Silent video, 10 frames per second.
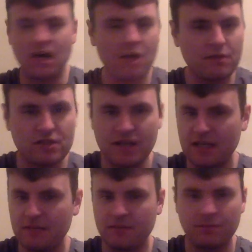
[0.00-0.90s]
always try to
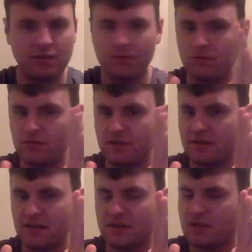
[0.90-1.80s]
keep the player pool as
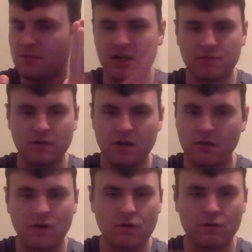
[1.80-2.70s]
condensed as possible. I don't
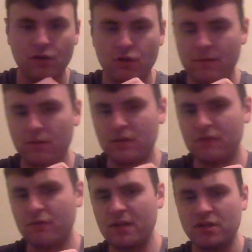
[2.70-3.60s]
want to overload people with
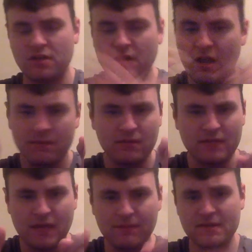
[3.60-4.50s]
information. But with
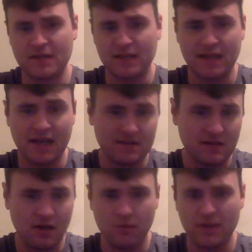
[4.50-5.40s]
that being said, guys,
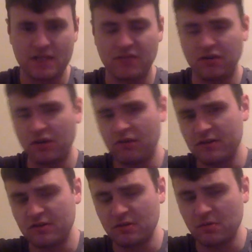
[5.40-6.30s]
I hope you guys have a great
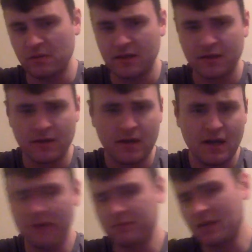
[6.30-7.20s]
rest of the week.
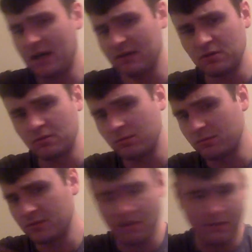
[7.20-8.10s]
I'll do
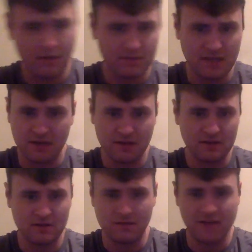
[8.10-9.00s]
some update in
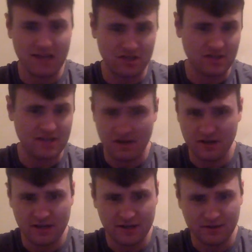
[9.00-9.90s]
some fashion
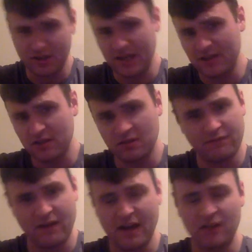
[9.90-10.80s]
Saturday. Let you guys know the
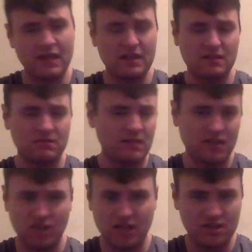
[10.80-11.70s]
final, any
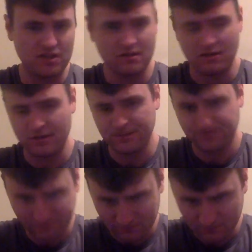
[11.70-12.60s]
late changes or
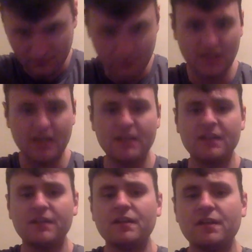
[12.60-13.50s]

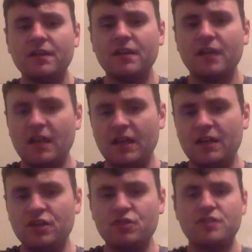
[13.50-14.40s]
any
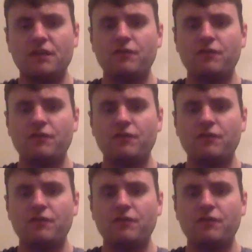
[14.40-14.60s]
any new stuff